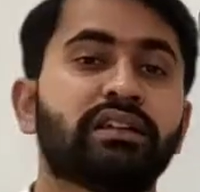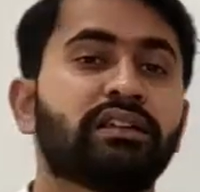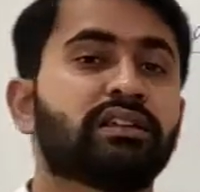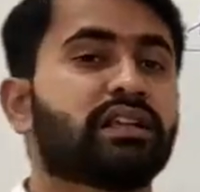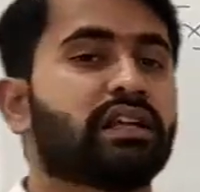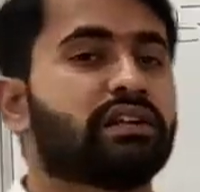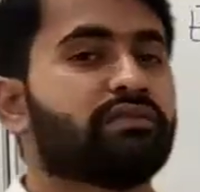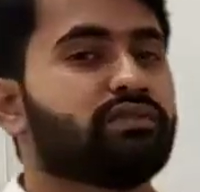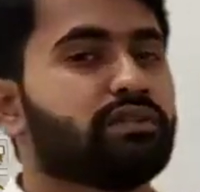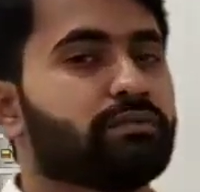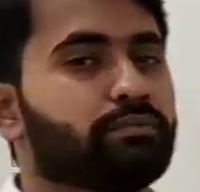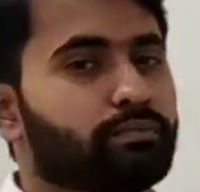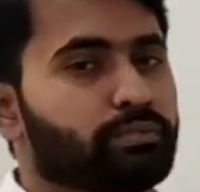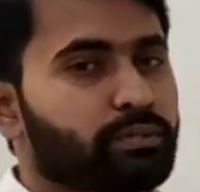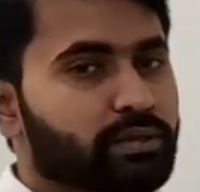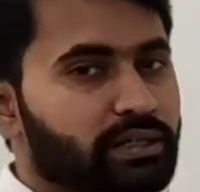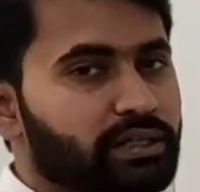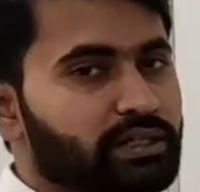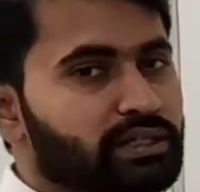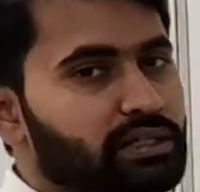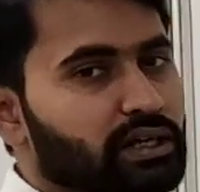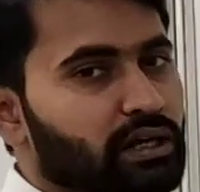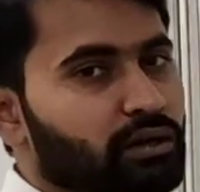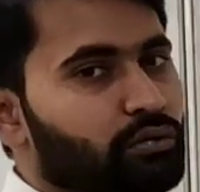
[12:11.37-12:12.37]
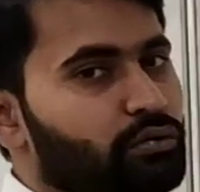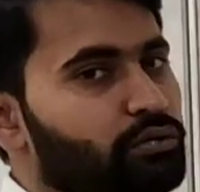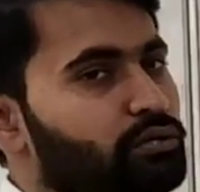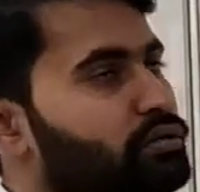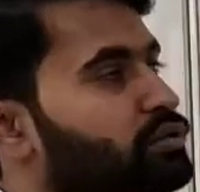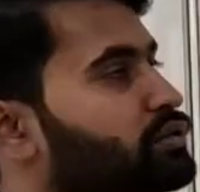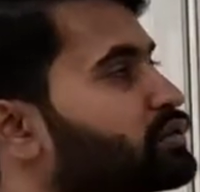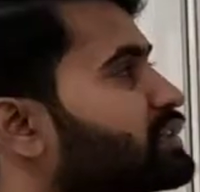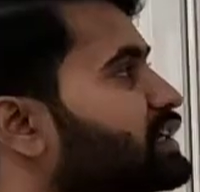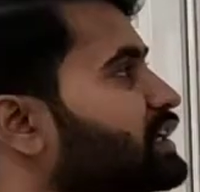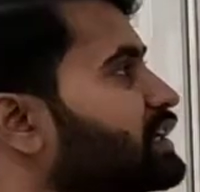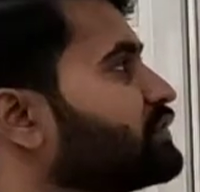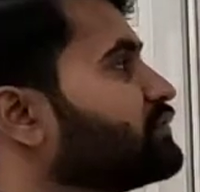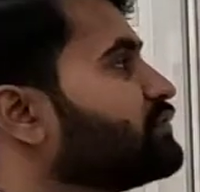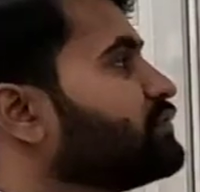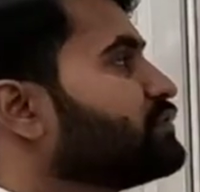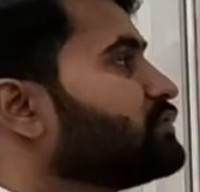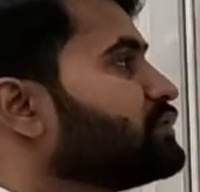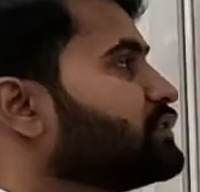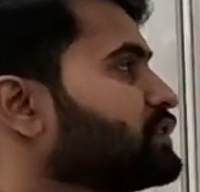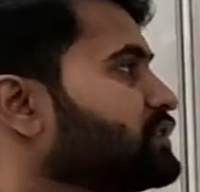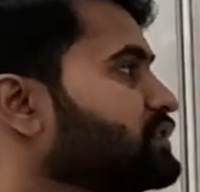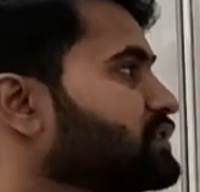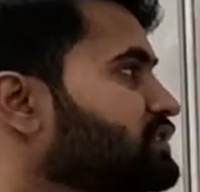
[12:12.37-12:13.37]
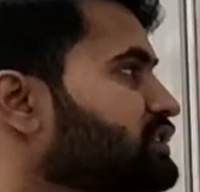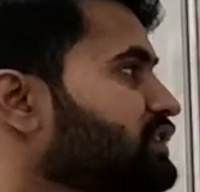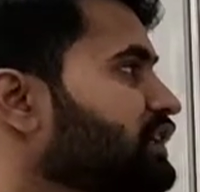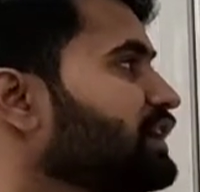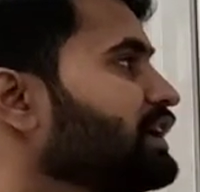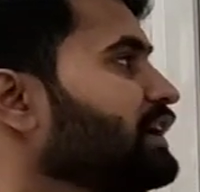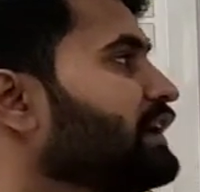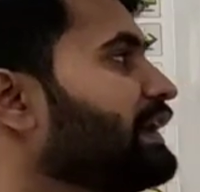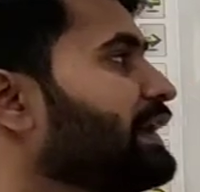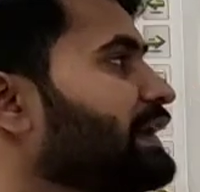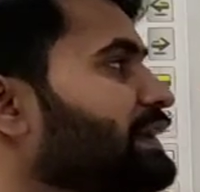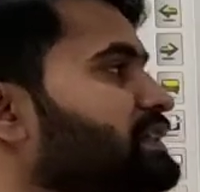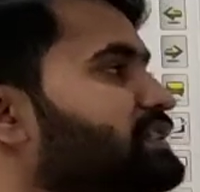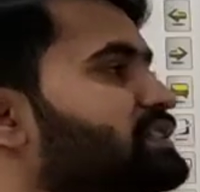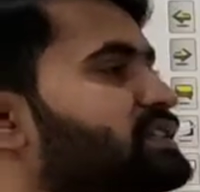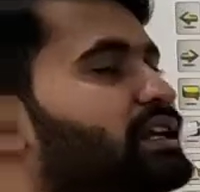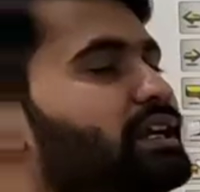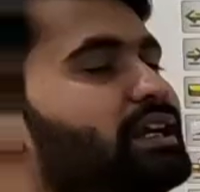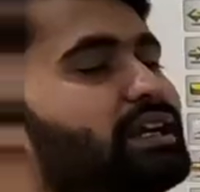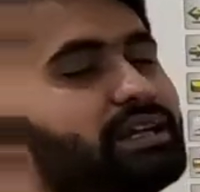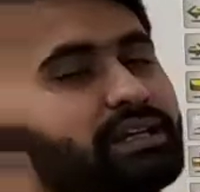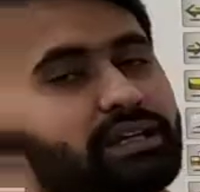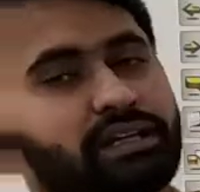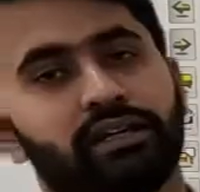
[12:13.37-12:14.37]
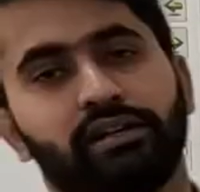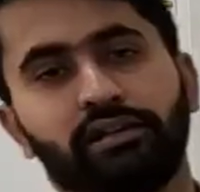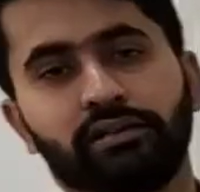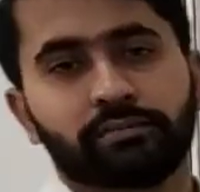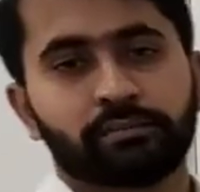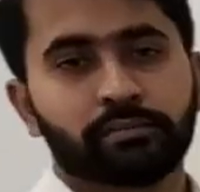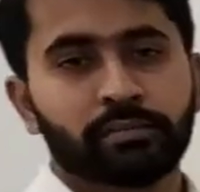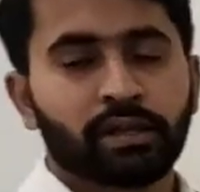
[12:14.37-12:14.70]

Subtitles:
that we breathe out or that is the exhaled air.